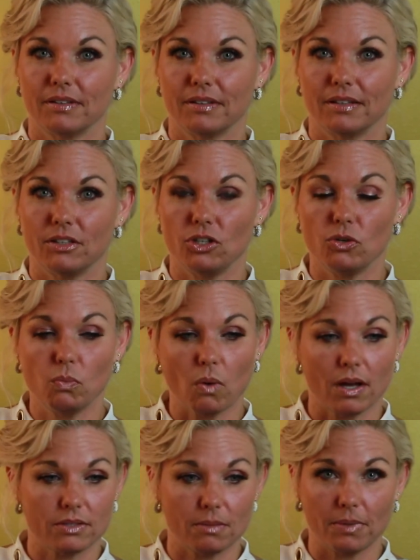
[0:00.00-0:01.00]
you want
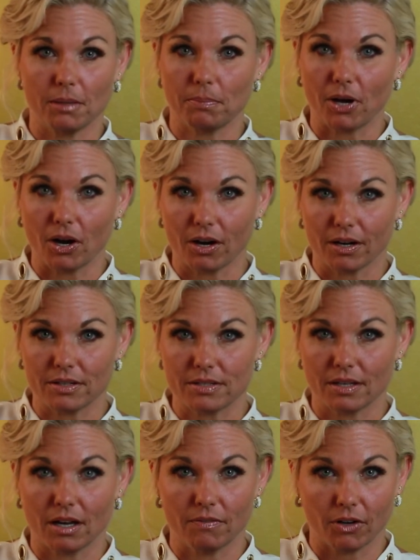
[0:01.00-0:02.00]
to be a part
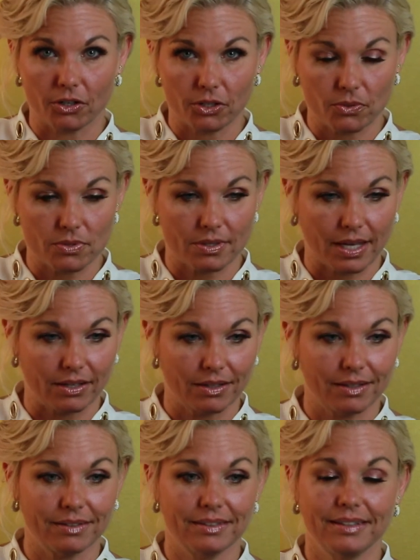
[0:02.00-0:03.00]
of our newsletter,
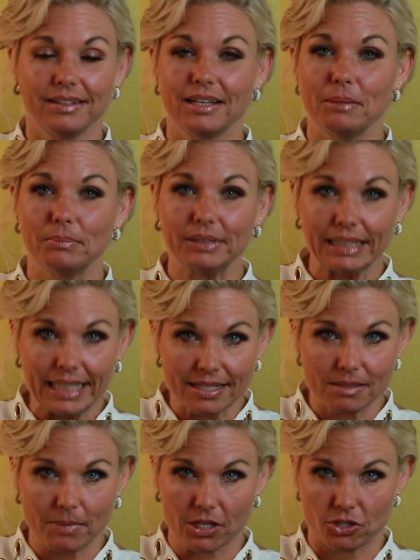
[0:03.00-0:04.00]
please
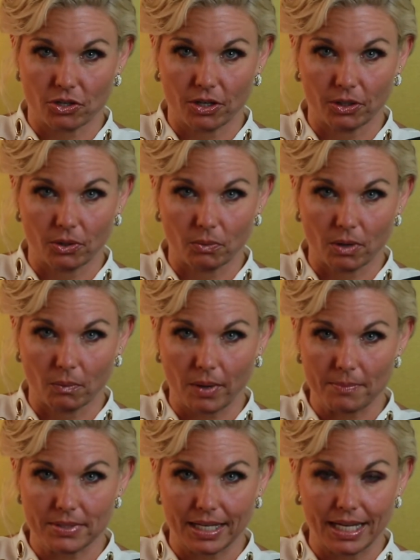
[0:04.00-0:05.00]
make sure and go to our
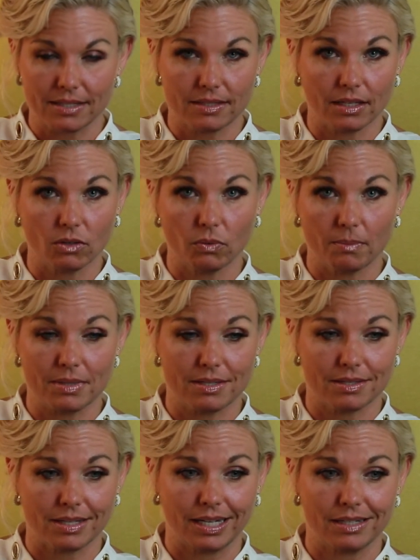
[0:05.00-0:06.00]
website,
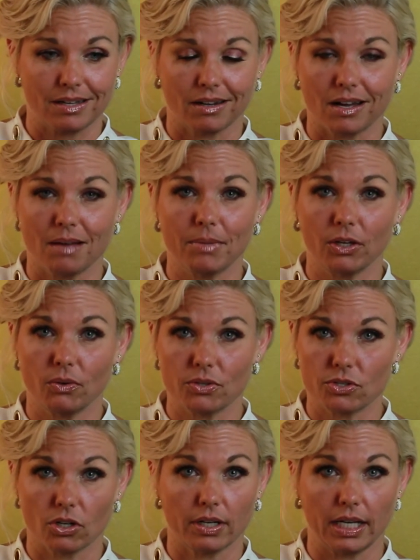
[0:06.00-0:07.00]
singlewomenssociety.com, and go to
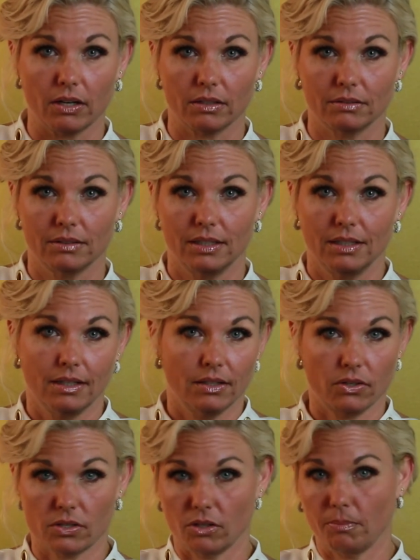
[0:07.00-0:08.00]
Start Here.
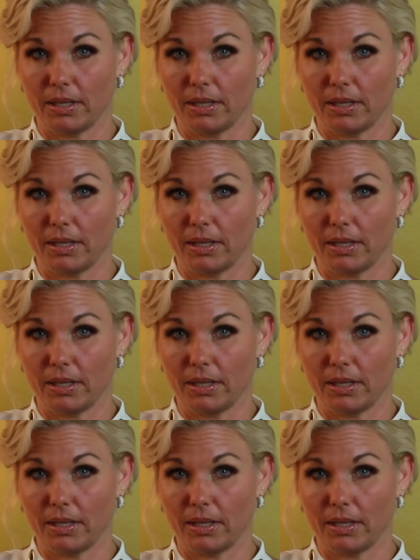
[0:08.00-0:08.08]
There's a little button